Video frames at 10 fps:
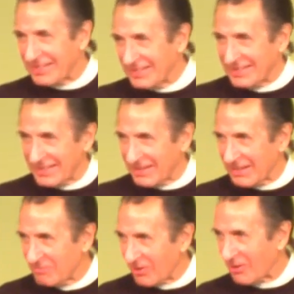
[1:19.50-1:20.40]

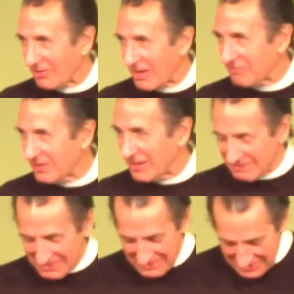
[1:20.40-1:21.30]
and we're all that way.
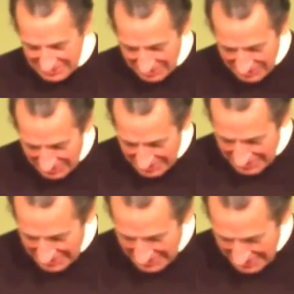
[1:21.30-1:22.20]
So uh,
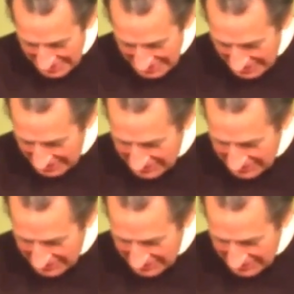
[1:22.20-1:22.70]
God is